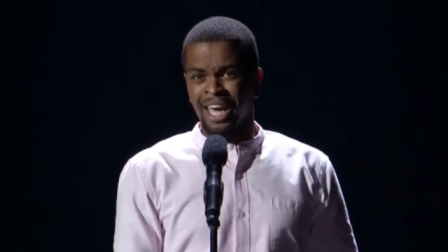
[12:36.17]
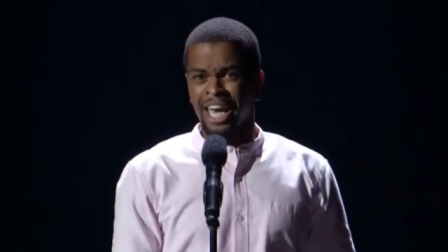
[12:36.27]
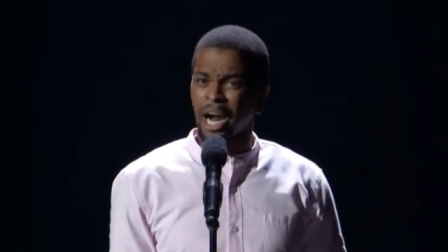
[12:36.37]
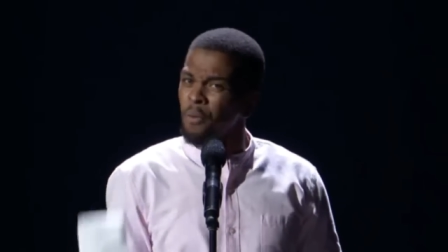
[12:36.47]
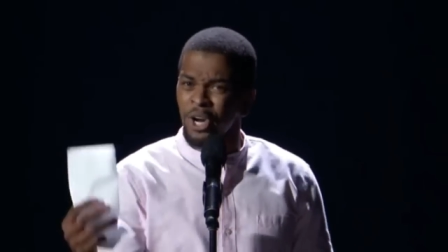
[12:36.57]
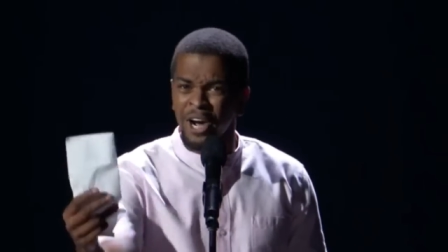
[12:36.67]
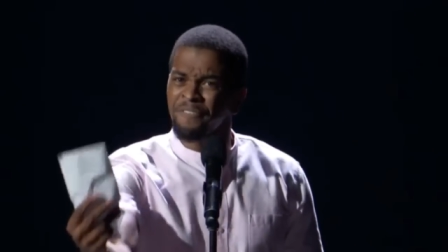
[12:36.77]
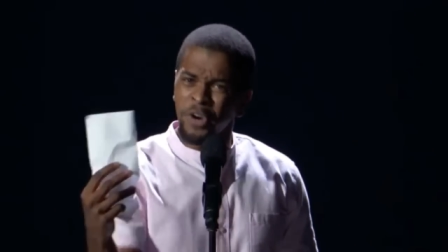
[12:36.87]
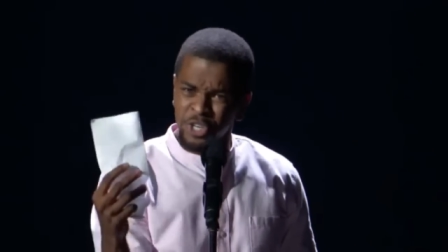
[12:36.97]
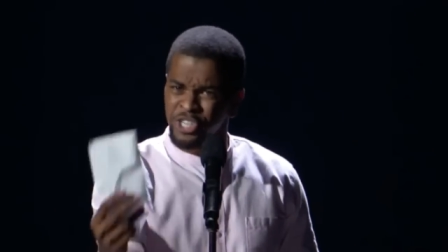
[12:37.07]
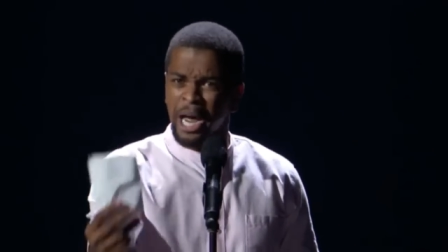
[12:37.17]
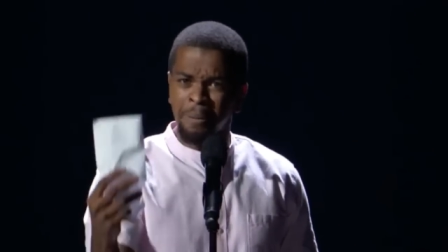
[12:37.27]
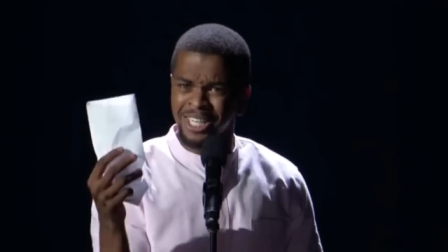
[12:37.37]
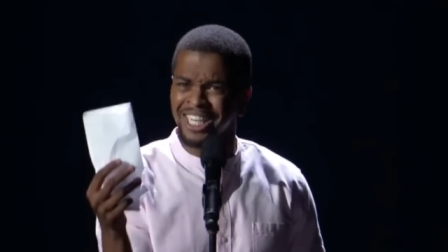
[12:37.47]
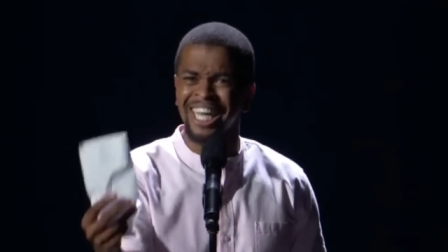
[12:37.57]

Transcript: And I want our first chapter